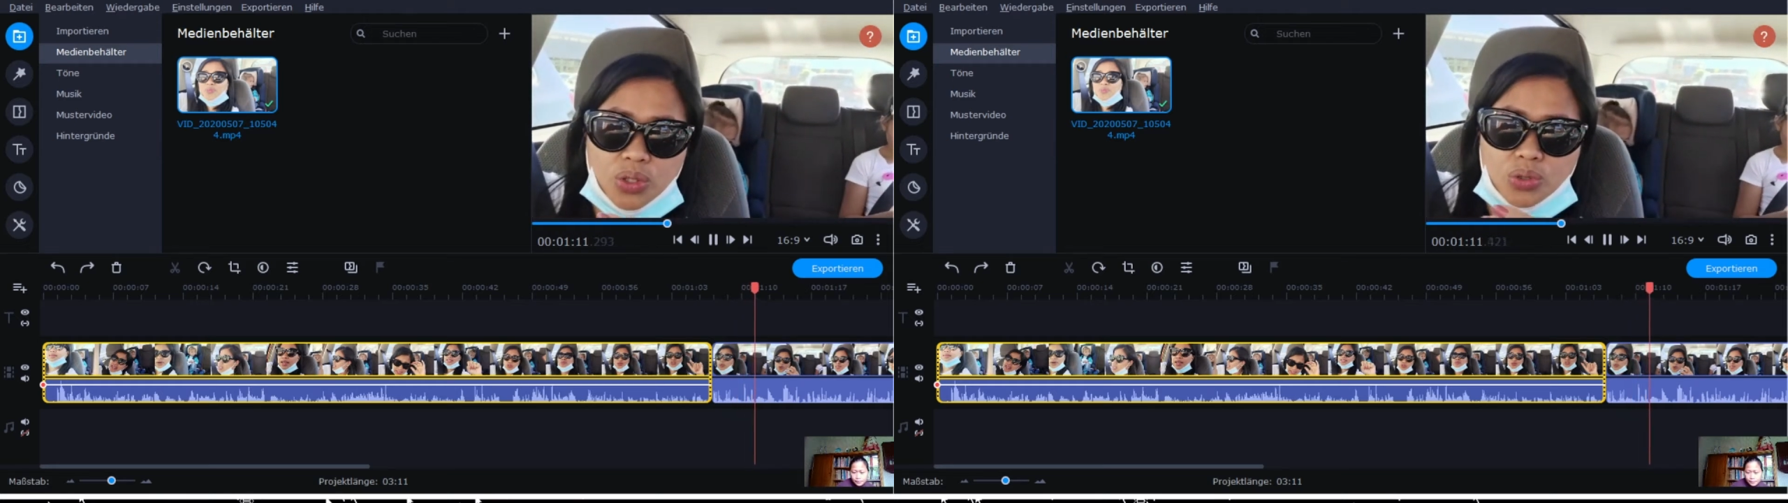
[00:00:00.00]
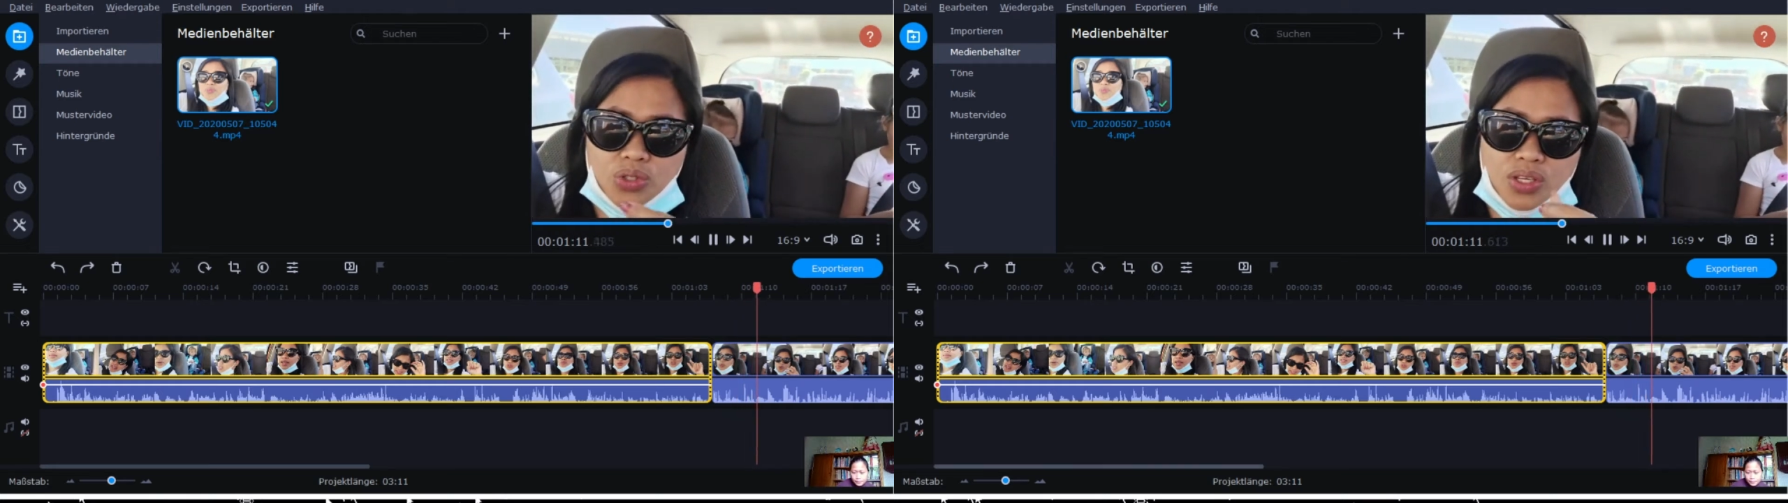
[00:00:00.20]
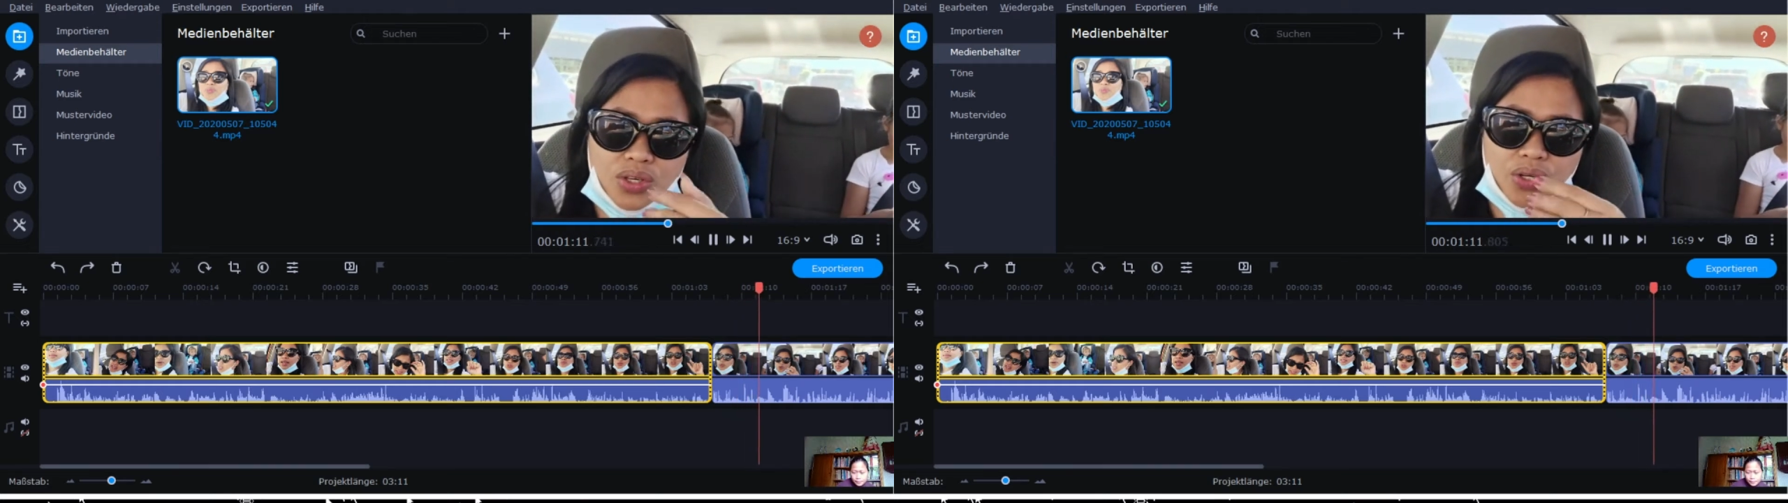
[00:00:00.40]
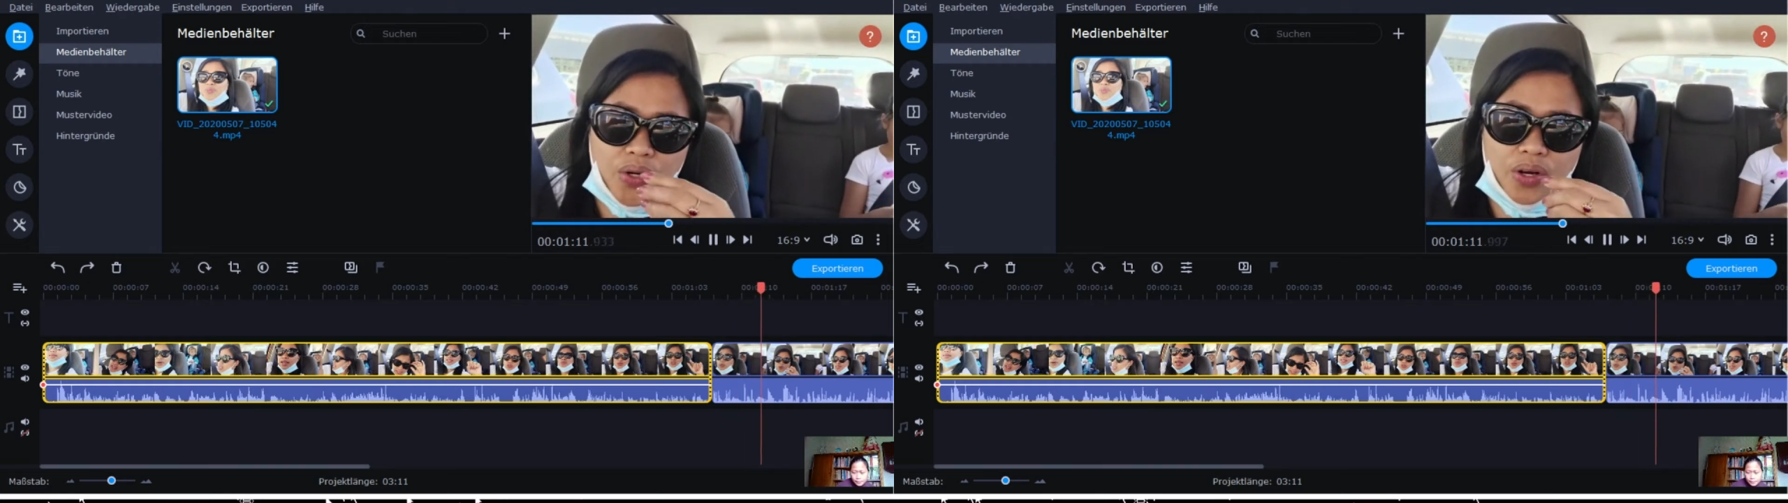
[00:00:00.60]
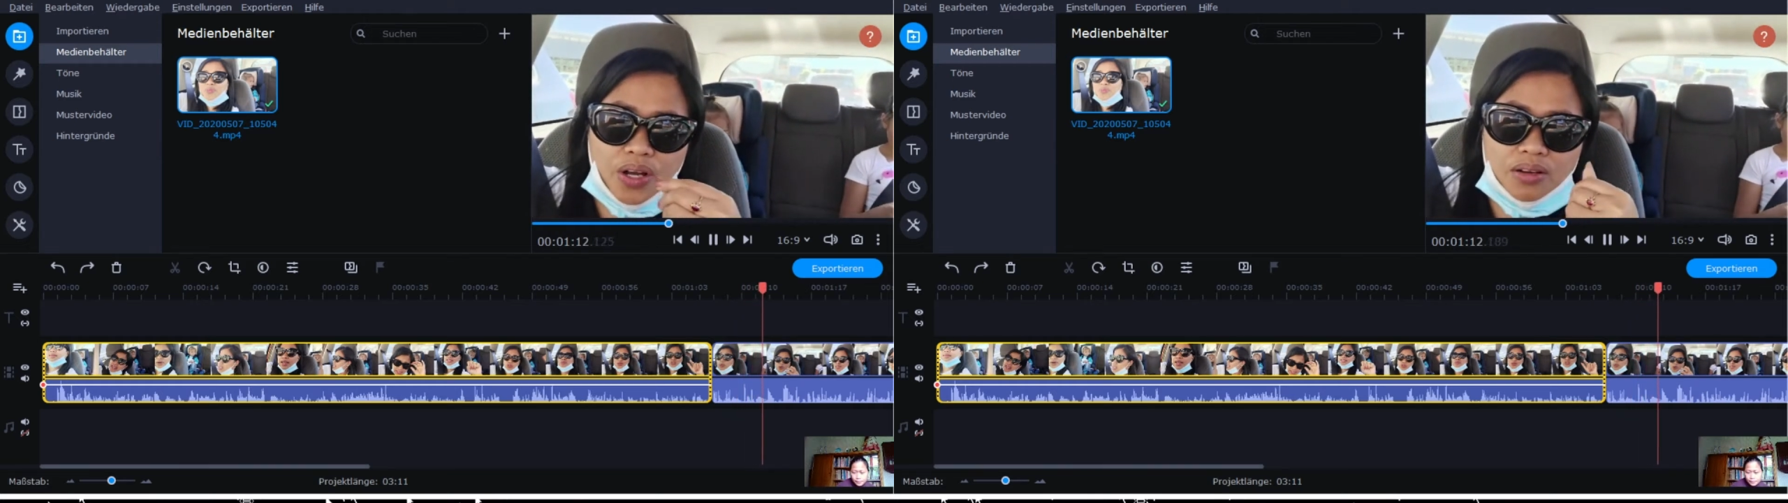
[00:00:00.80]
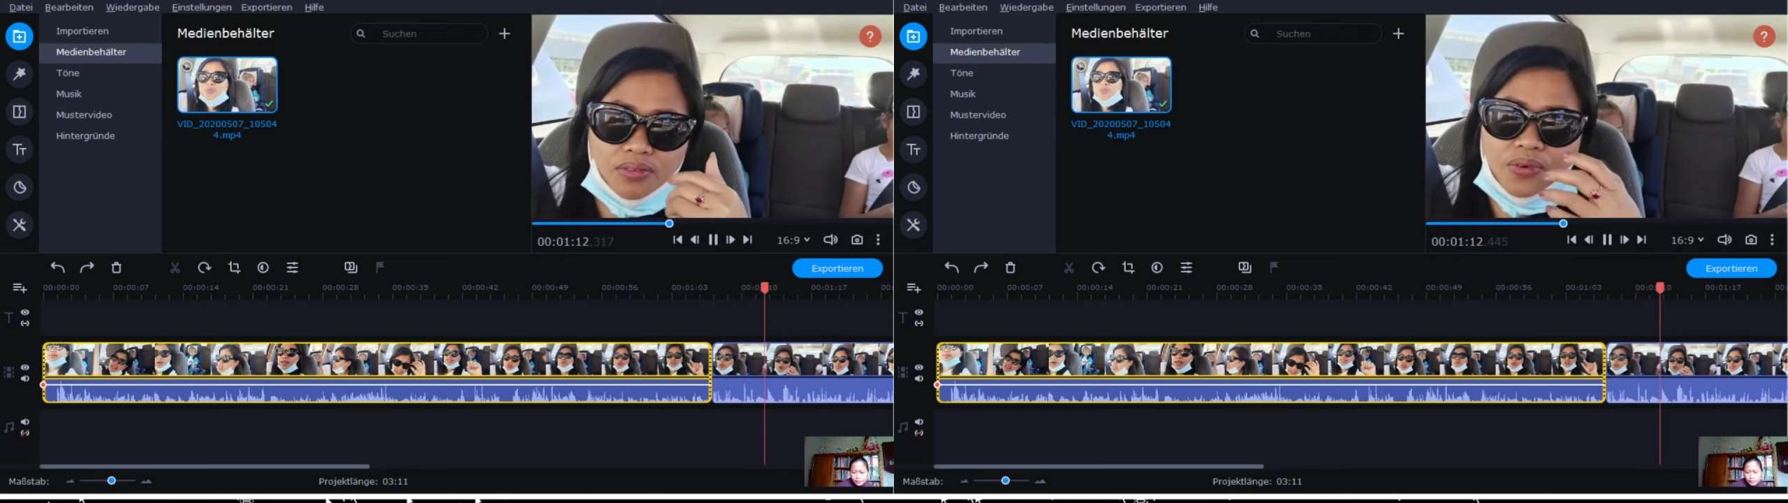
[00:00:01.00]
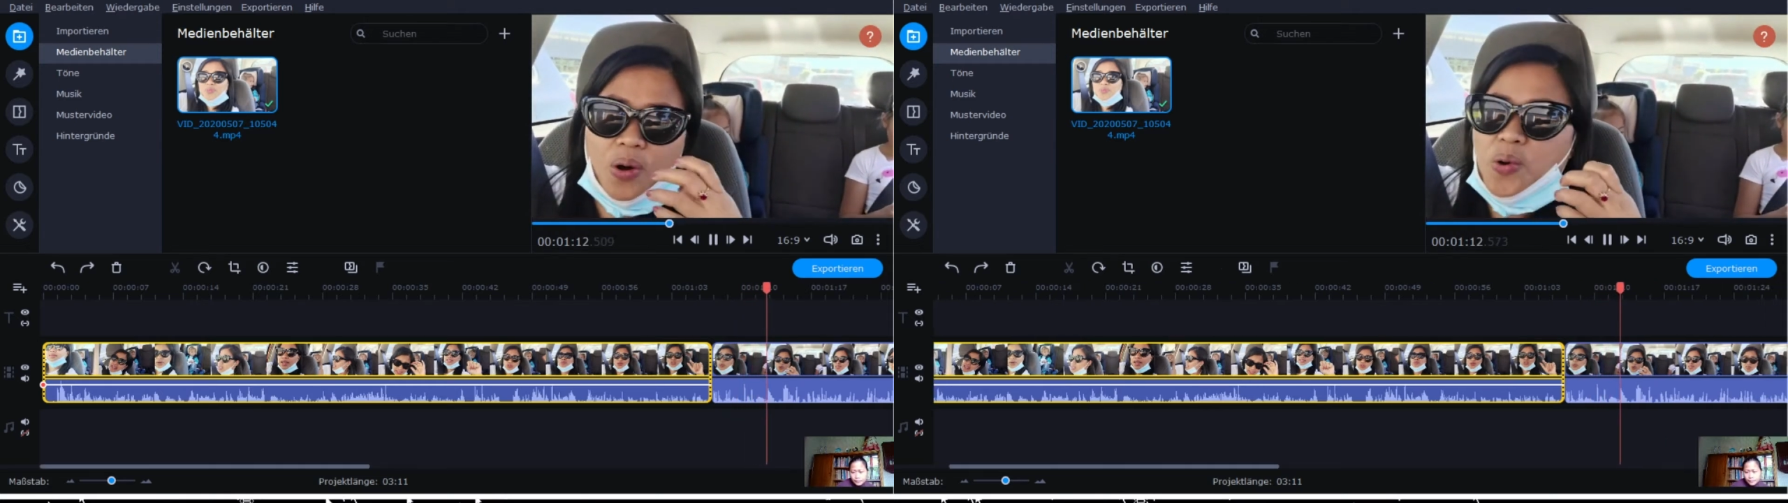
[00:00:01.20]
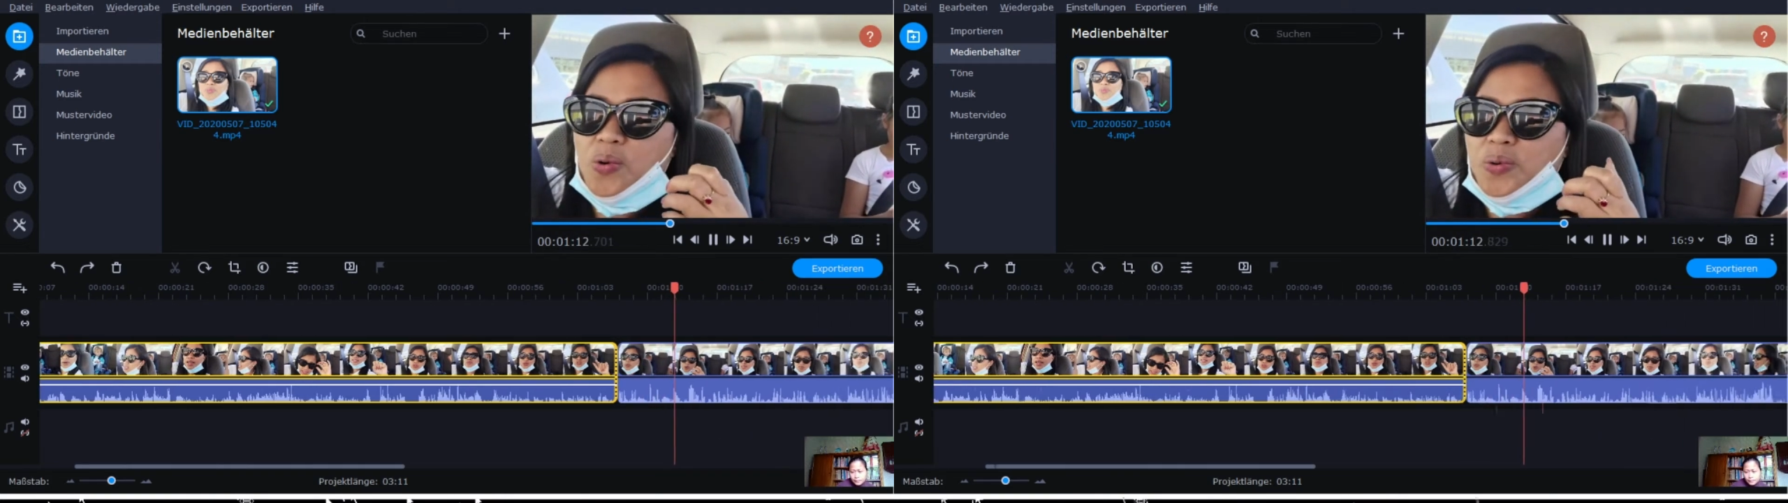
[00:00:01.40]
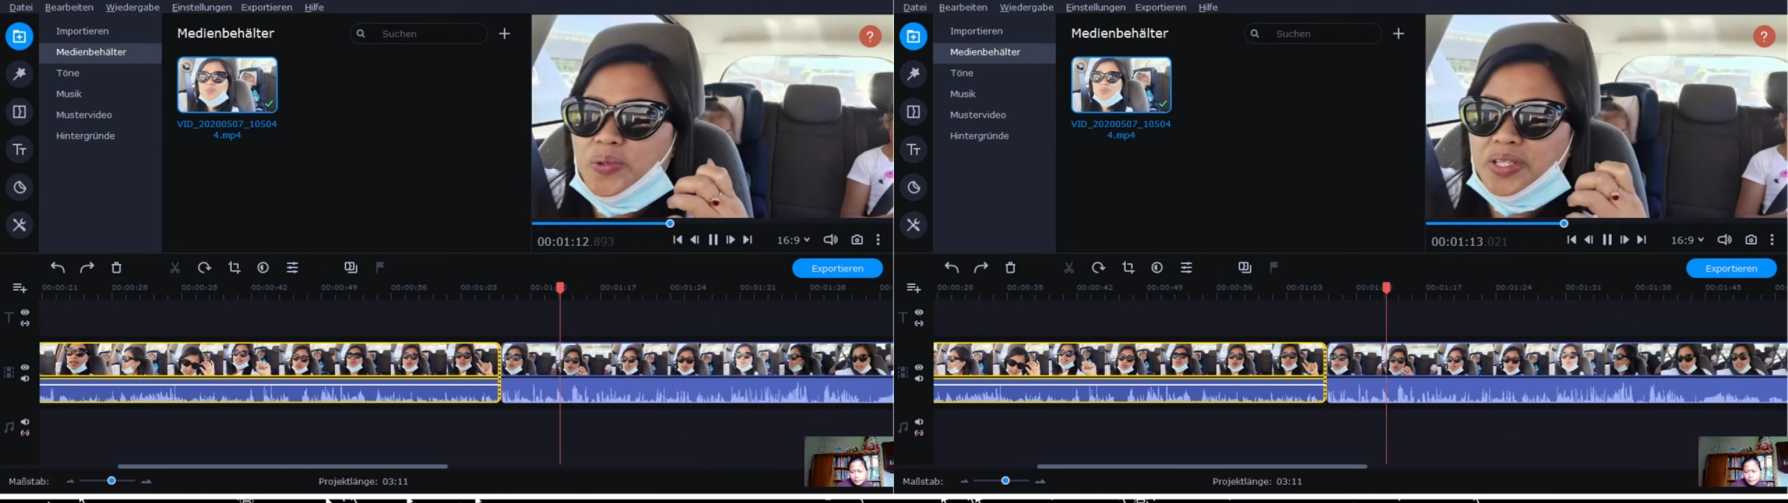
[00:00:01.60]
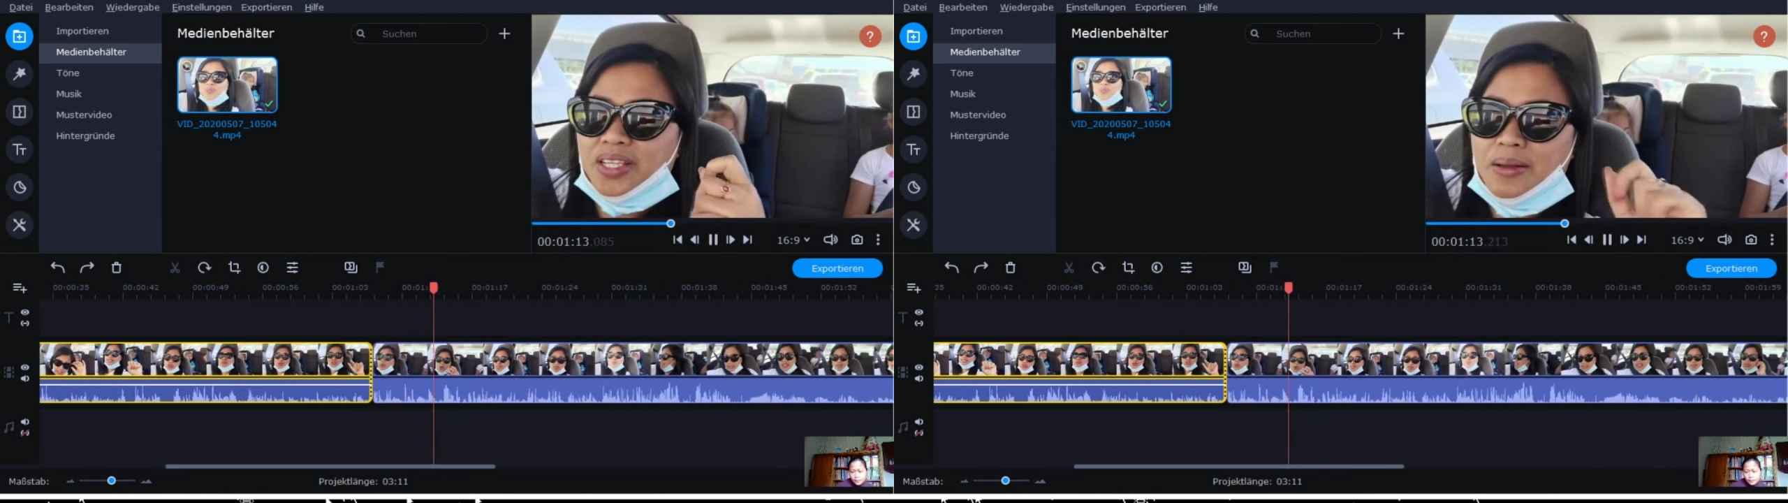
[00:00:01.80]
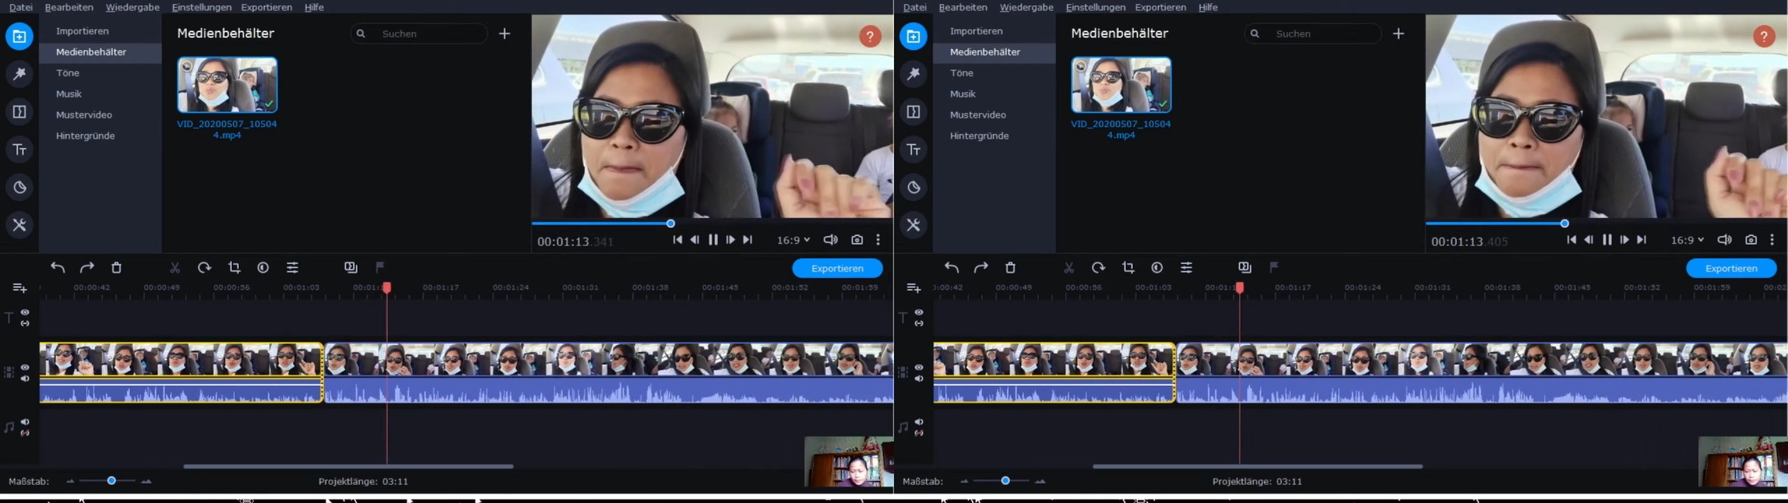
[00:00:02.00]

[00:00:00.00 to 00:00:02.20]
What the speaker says: using your phone,